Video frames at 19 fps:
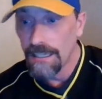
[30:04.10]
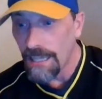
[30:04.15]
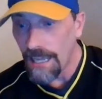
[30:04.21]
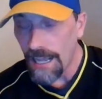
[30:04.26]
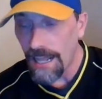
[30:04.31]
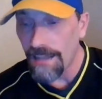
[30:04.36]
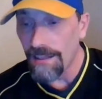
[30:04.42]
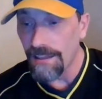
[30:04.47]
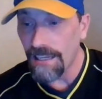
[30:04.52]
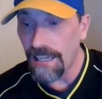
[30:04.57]

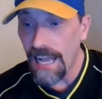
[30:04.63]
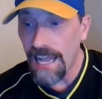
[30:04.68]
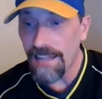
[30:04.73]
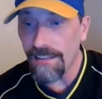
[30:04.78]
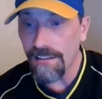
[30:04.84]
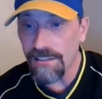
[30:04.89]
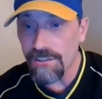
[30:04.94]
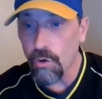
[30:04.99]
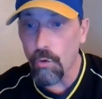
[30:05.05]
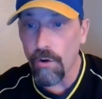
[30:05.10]
and the guy
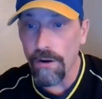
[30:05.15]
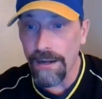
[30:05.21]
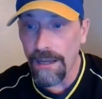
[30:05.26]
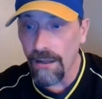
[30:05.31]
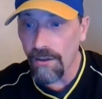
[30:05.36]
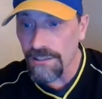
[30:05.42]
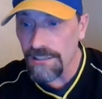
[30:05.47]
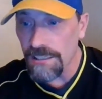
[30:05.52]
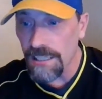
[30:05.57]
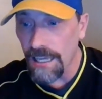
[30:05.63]
that's going
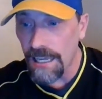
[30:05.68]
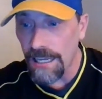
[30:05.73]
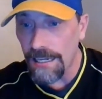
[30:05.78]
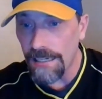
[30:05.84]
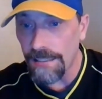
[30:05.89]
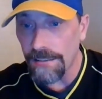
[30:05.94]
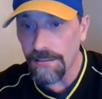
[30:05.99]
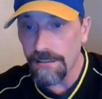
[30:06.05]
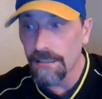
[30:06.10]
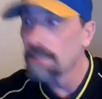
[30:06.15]

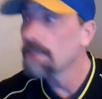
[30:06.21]
outside,